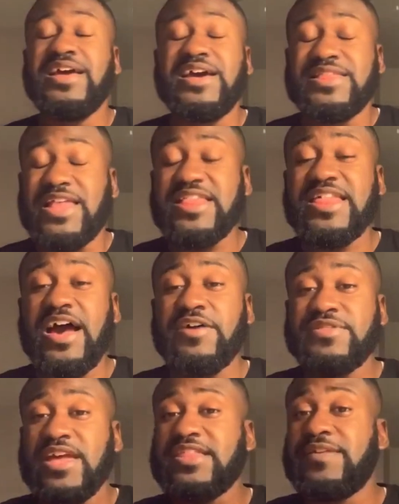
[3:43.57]
That's how
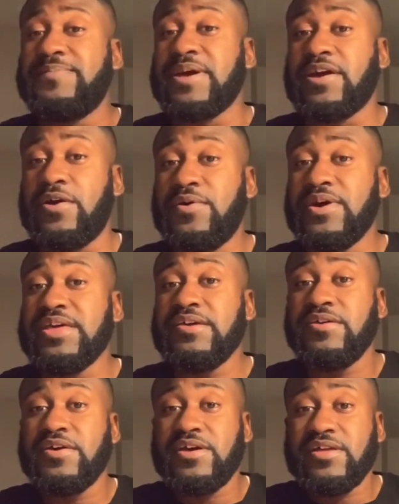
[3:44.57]
things have been going
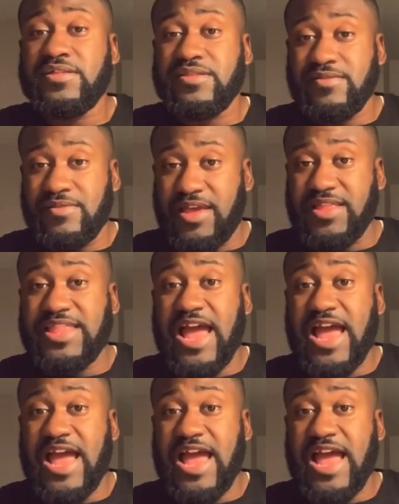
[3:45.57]
in